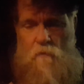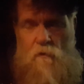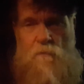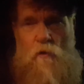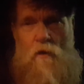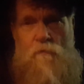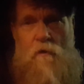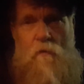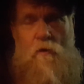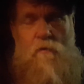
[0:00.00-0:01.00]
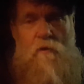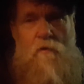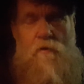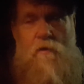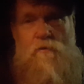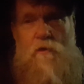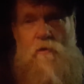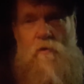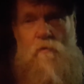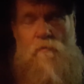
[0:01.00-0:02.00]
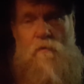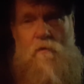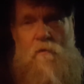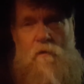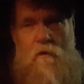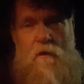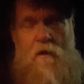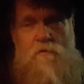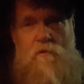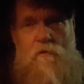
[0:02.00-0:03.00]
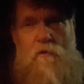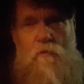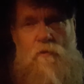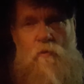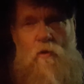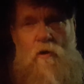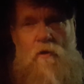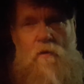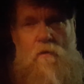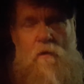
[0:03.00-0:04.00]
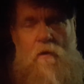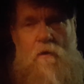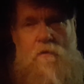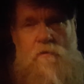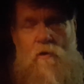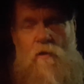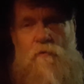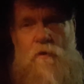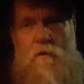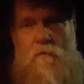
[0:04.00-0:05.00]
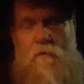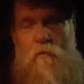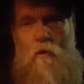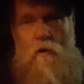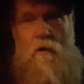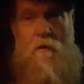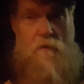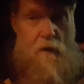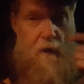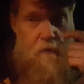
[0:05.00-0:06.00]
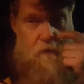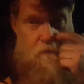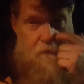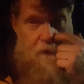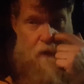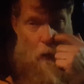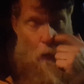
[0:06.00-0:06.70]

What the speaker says: report that I worked on years ago. It has to do with the war. It's called the war on gas, right?